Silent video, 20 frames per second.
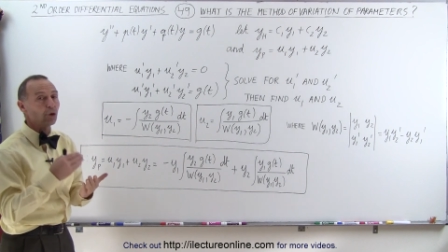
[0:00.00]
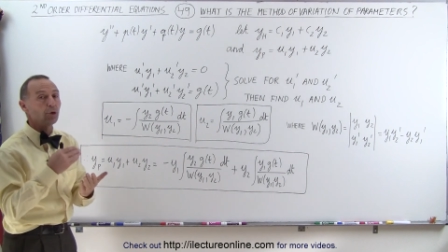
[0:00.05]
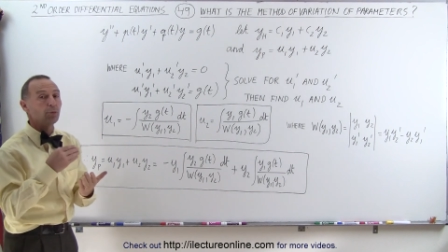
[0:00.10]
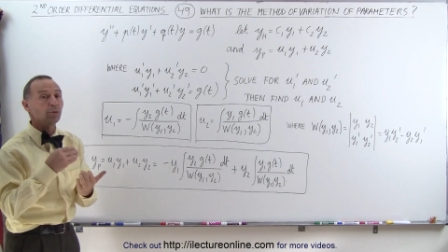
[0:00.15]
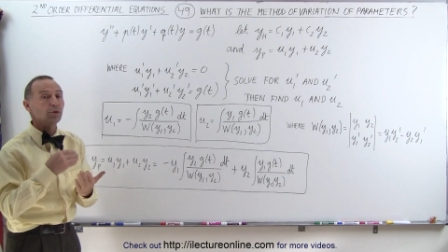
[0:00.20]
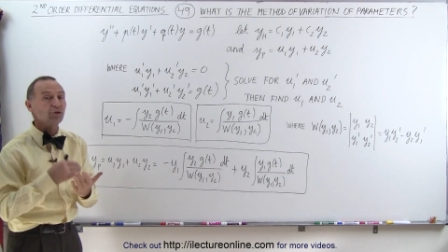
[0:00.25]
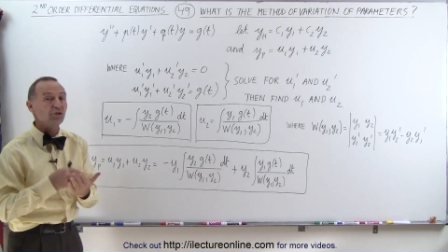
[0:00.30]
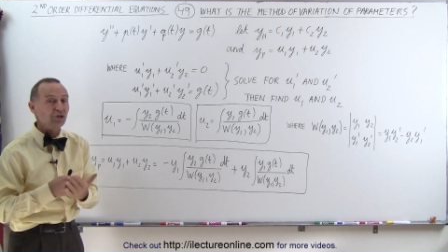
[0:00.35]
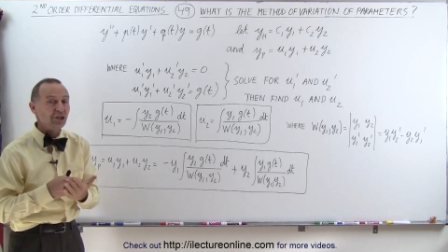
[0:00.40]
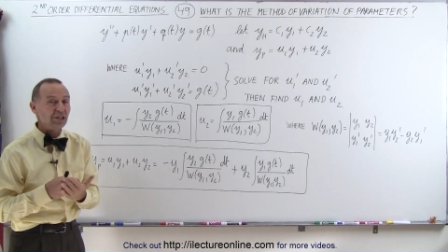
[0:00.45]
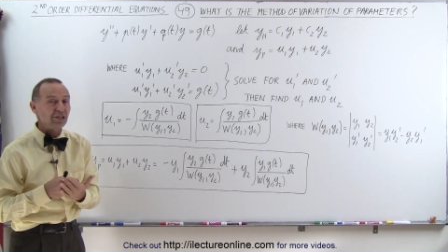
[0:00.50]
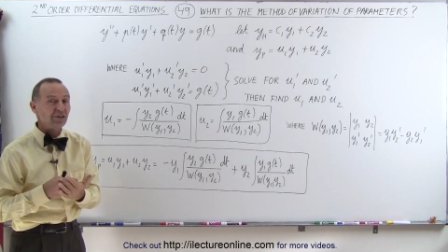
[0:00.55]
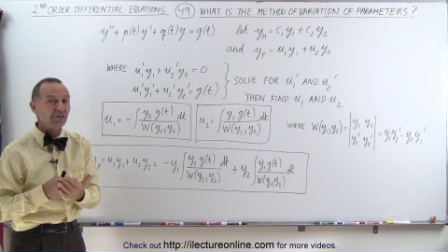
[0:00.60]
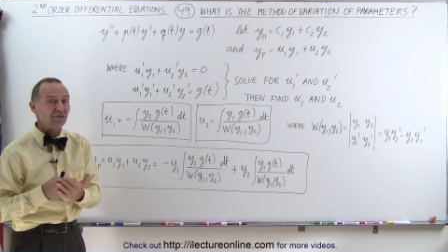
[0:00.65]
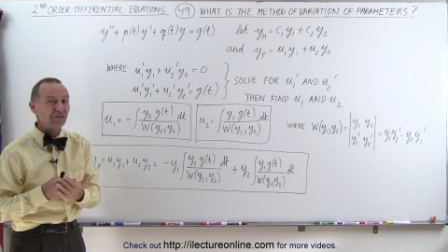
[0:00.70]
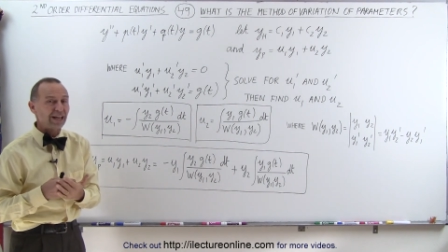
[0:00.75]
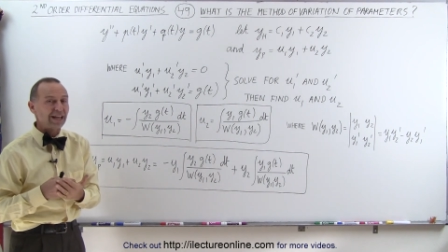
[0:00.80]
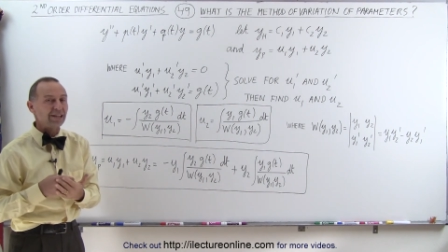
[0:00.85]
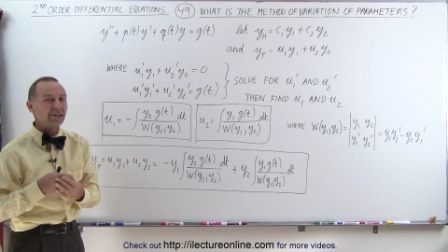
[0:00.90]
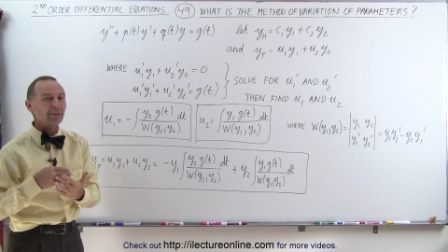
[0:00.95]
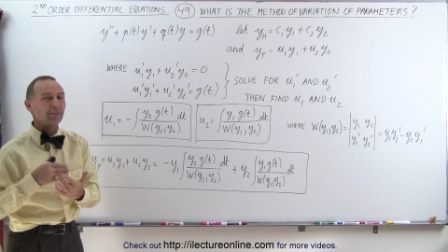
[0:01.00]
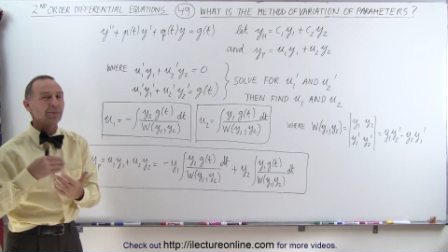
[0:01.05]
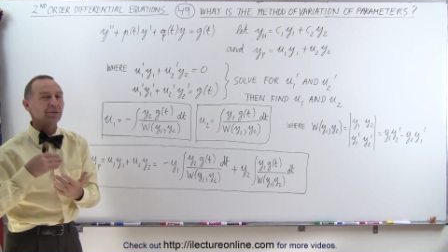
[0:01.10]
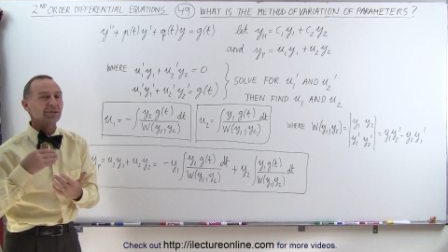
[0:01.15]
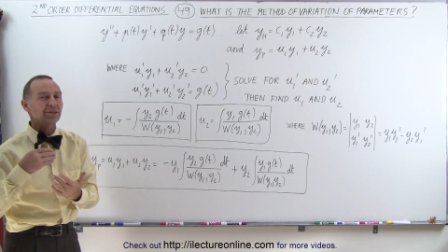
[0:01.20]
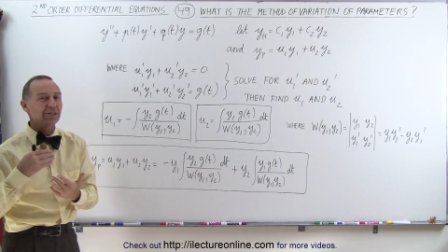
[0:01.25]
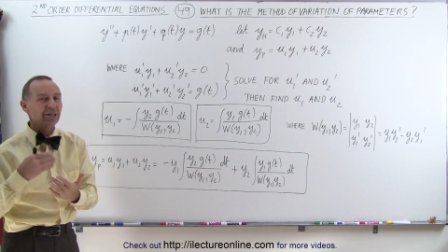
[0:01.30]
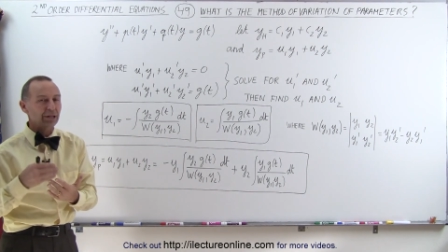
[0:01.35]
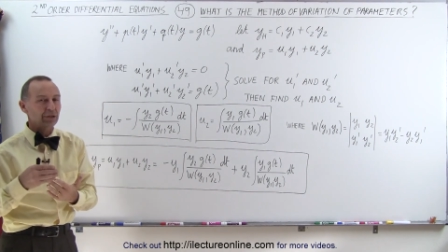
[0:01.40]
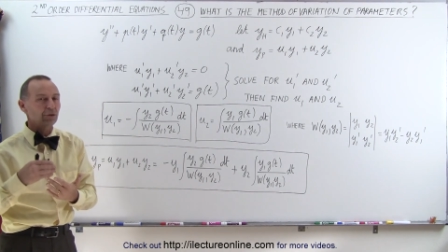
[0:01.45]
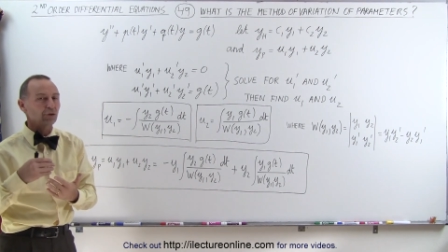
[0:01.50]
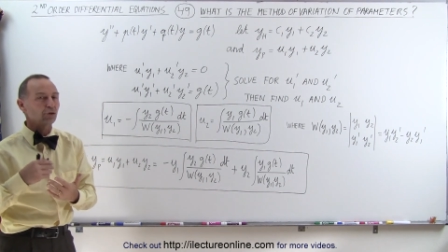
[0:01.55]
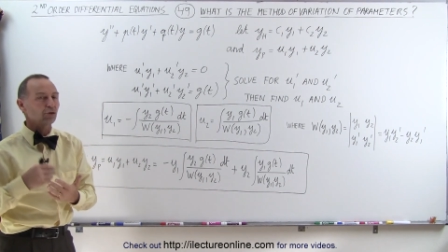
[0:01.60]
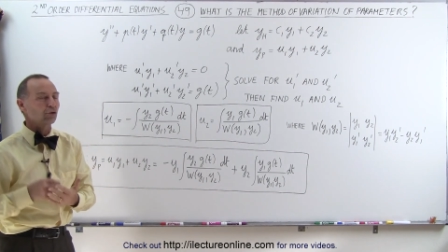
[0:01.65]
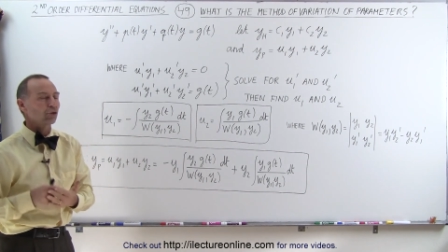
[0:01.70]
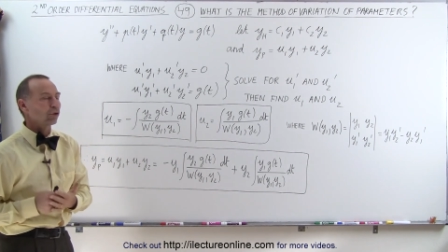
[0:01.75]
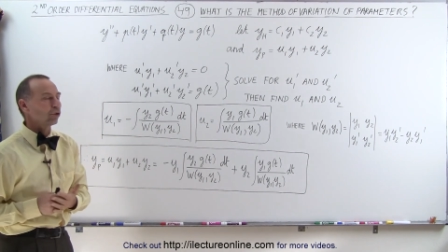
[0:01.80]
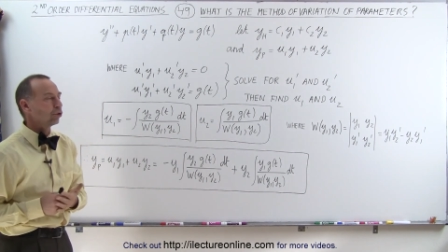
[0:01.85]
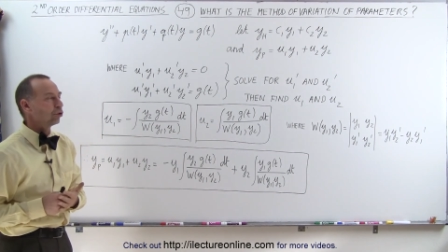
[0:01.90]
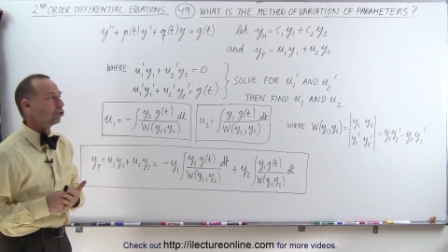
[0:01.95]
the homogeneous and the particular
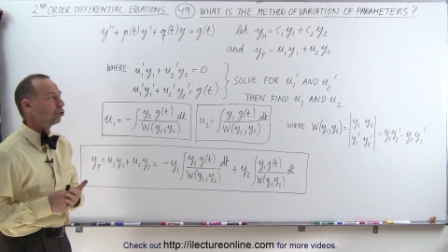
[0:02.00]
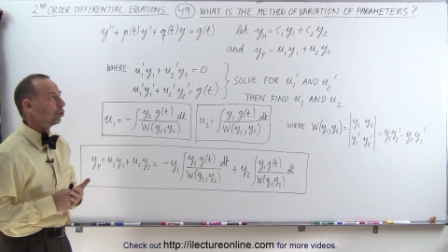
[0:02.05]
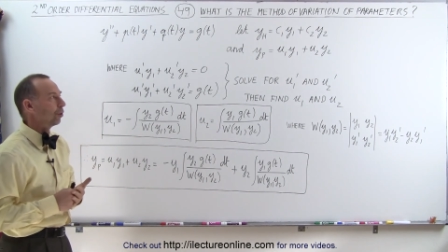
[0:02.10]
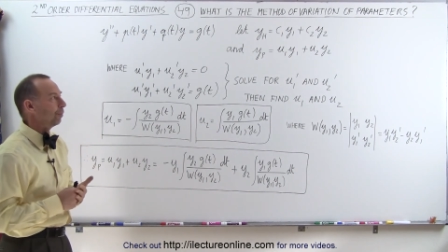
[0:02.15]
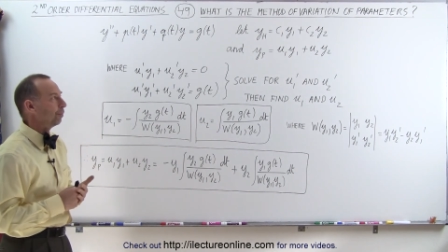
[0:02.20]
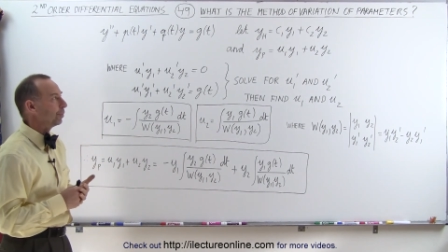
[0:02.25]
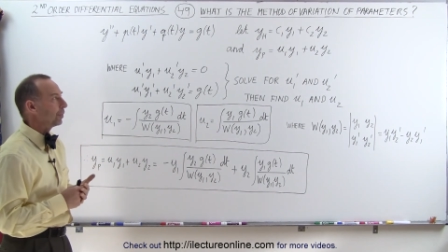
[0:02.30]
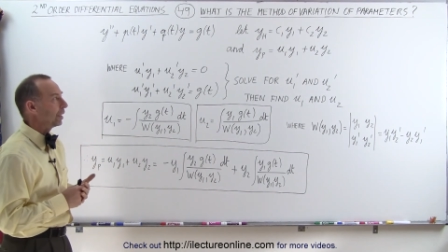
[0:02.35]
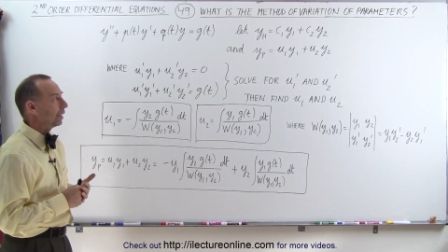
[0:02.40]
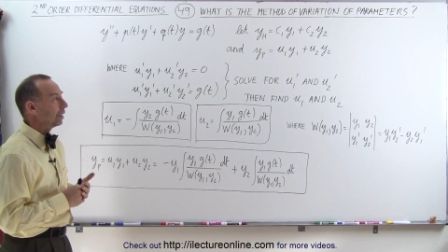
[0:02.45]
solution.